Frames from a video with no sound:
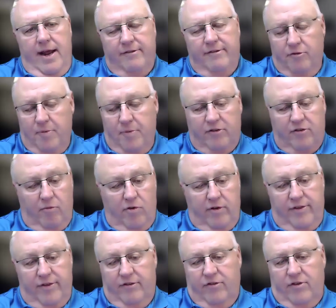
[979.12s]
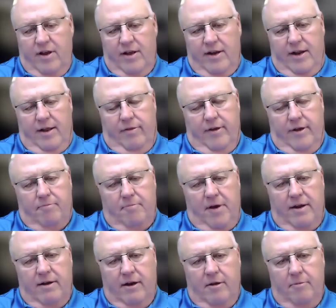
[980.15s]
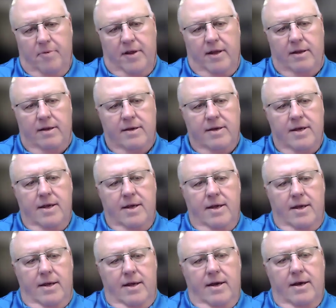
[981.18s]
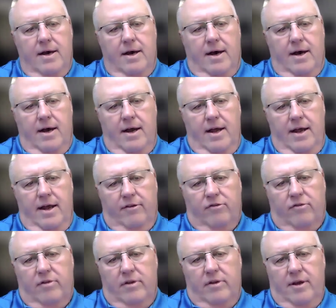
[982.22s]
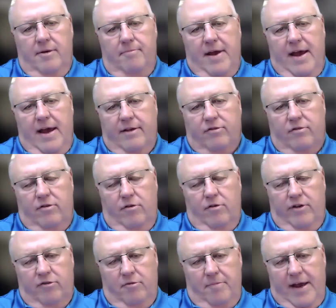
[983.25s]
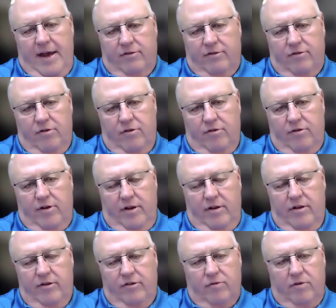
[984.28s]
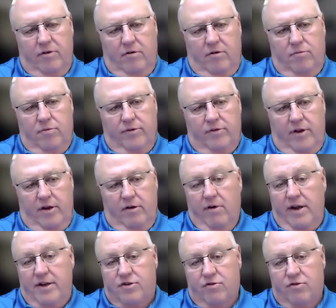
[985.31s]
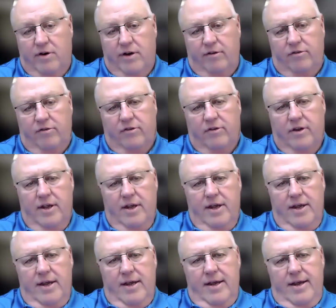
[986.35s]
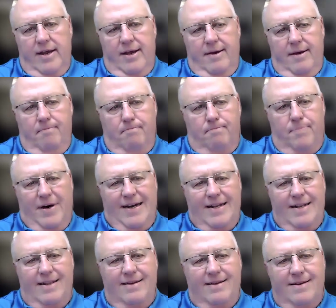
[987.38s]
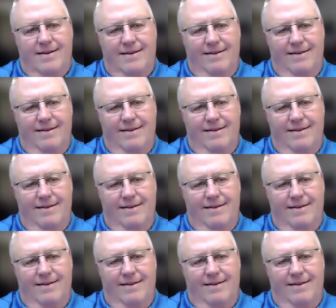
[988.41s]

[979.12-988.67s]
and there's been some good things done. I think Mike Huckabee, as the U.S. ambassador to Israel, was a great choice. But